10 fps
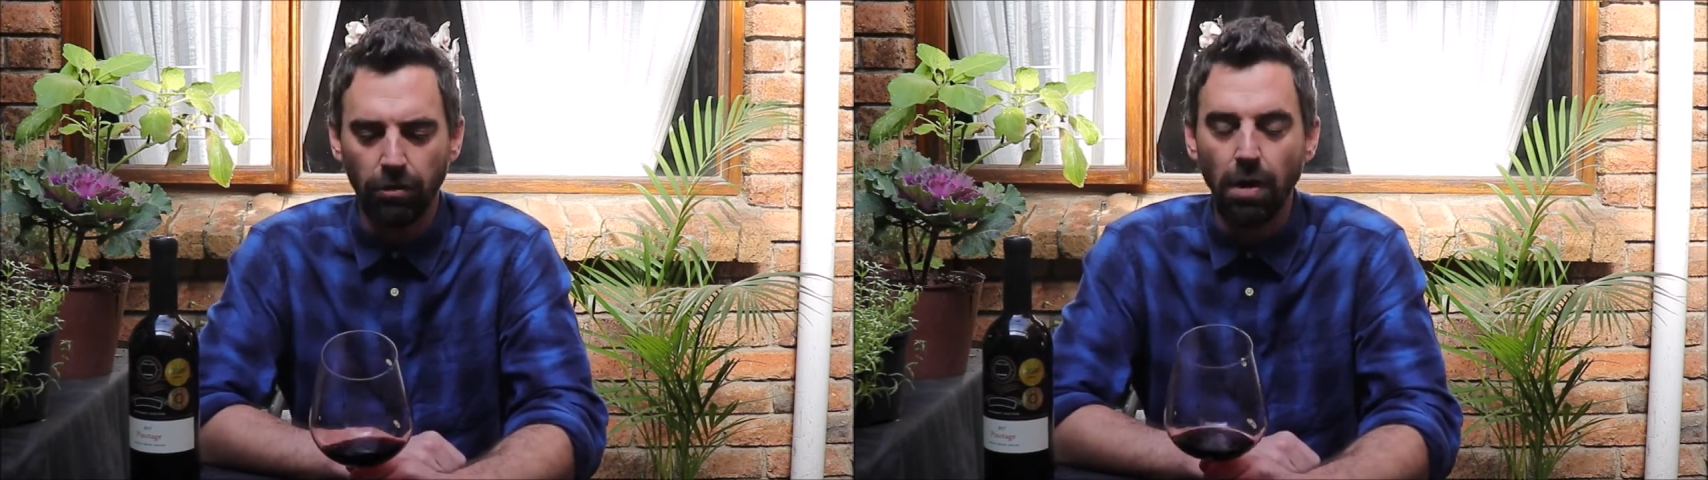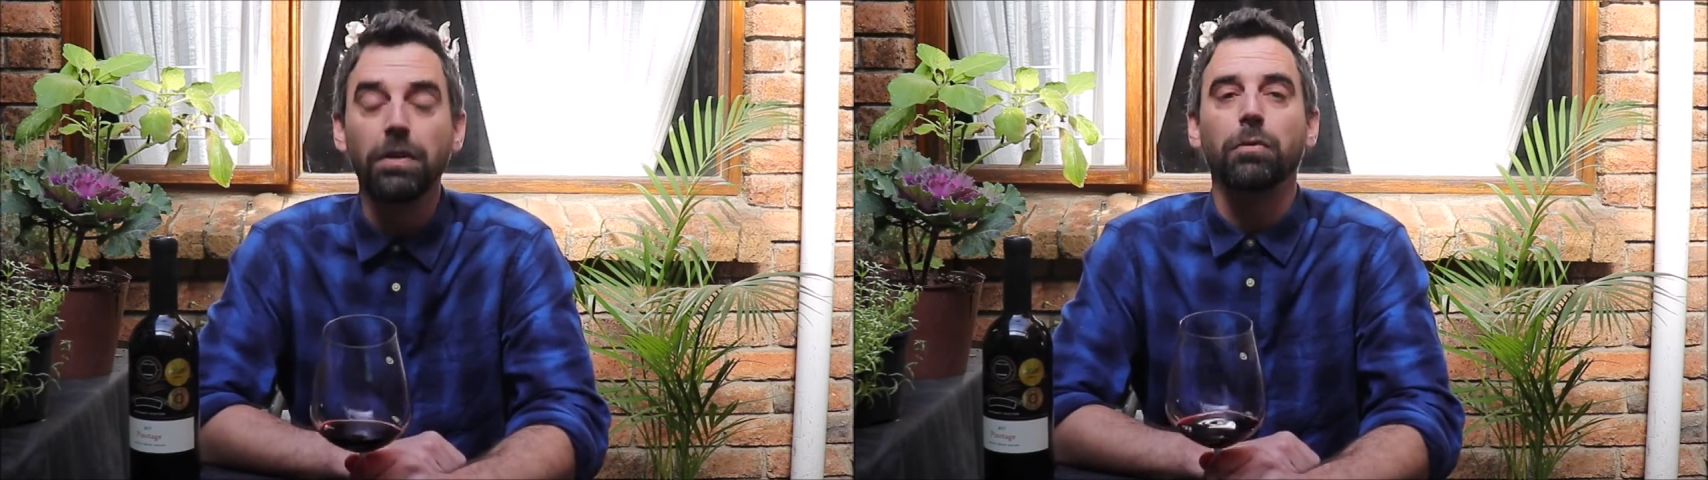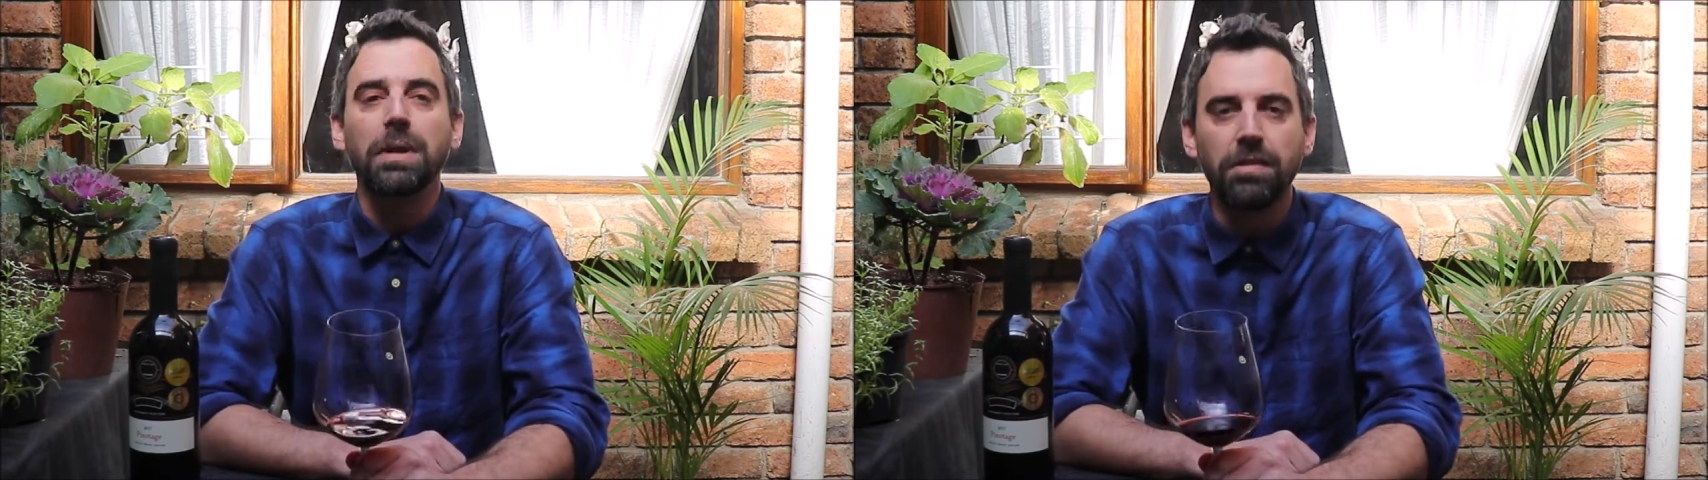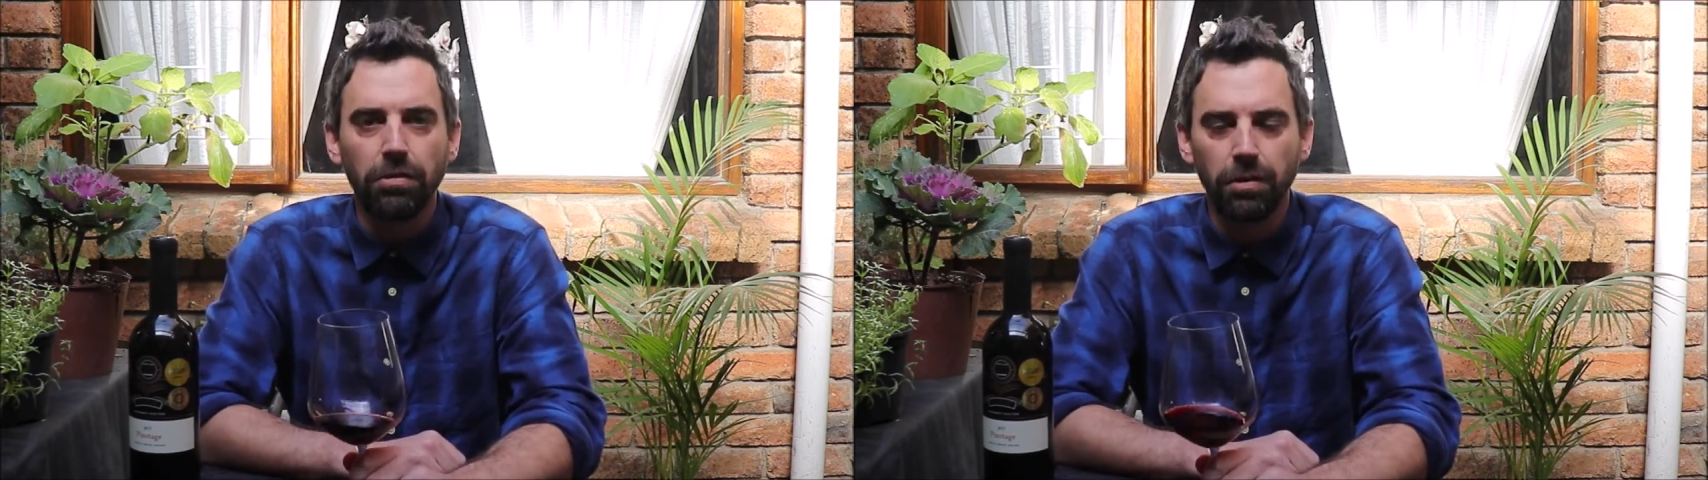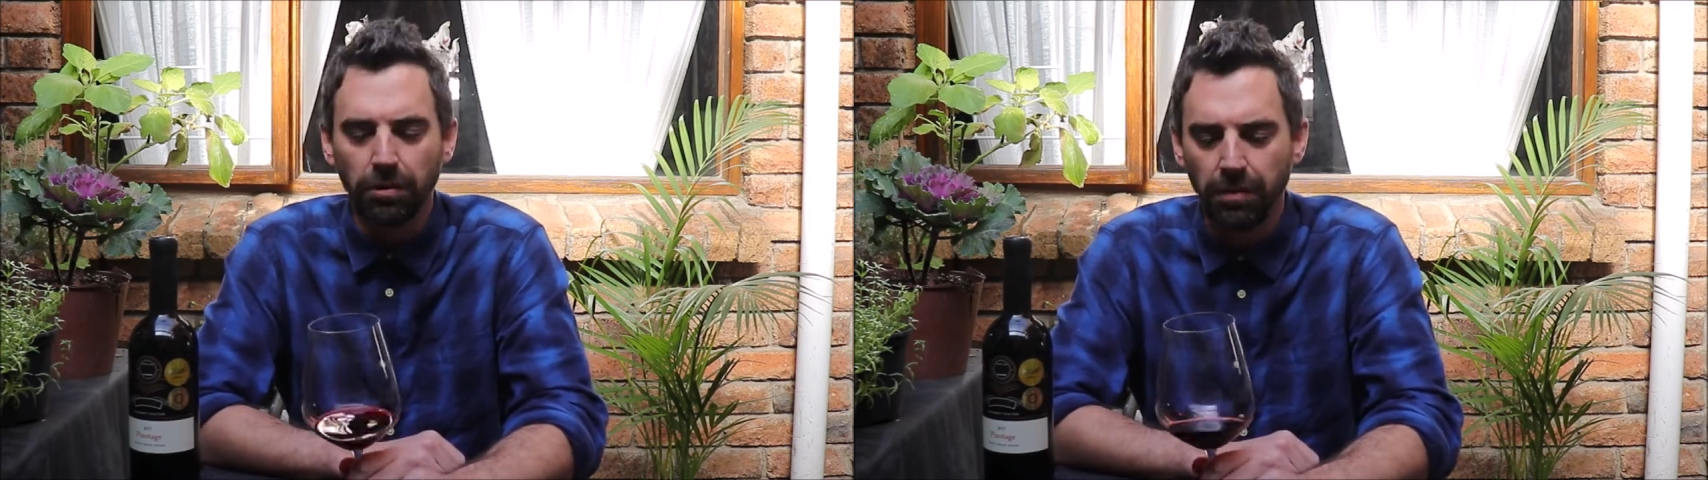over 22
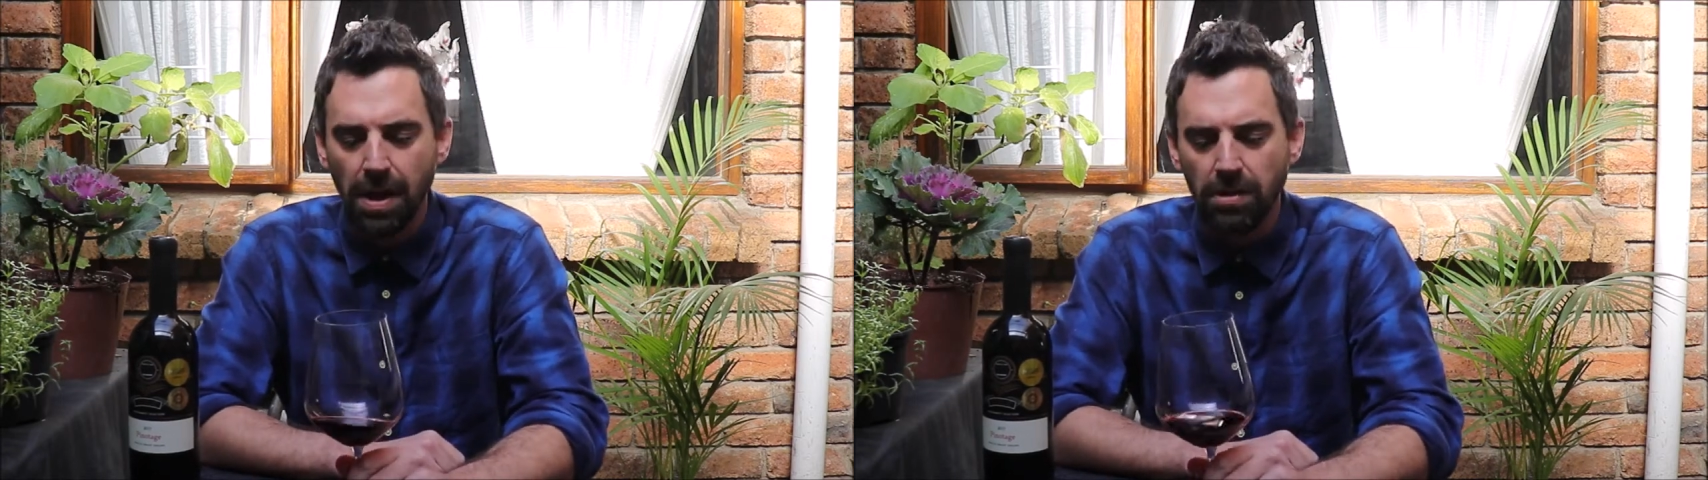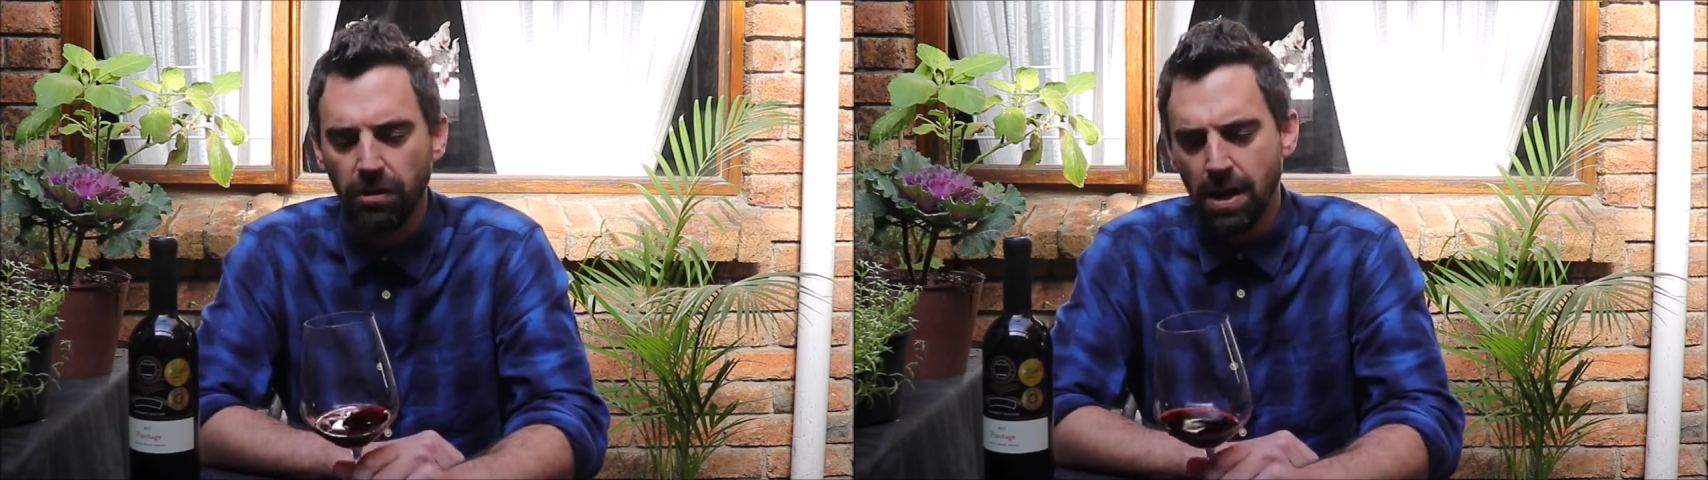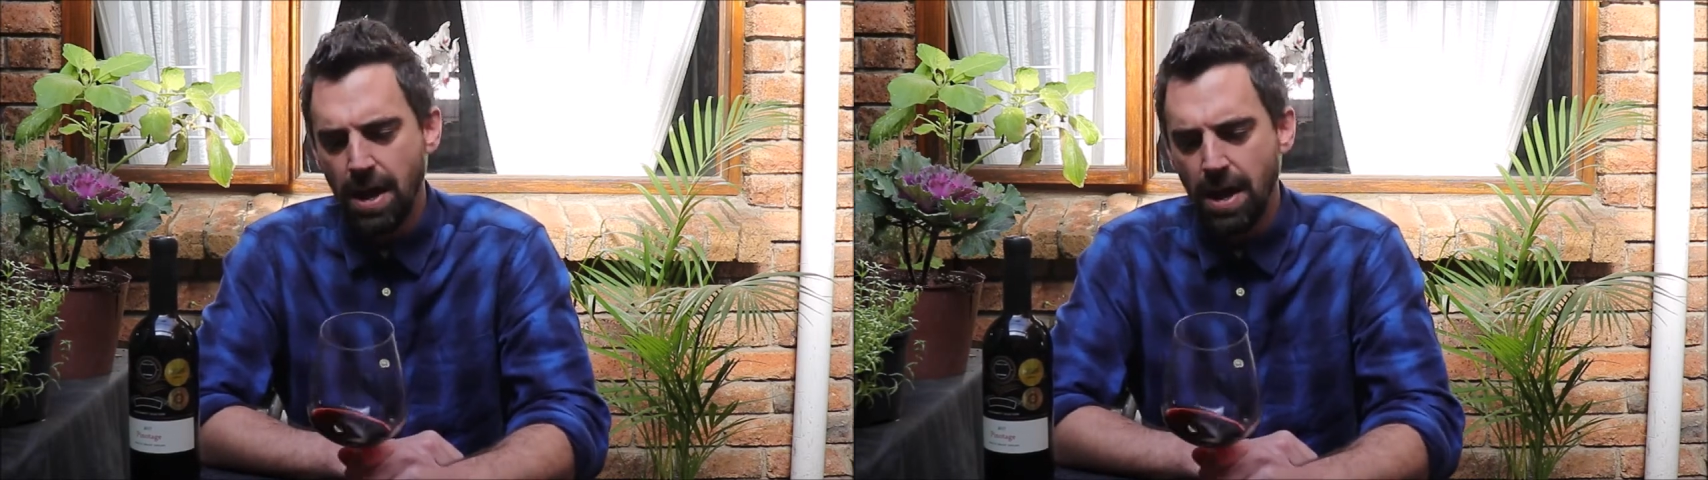years of age,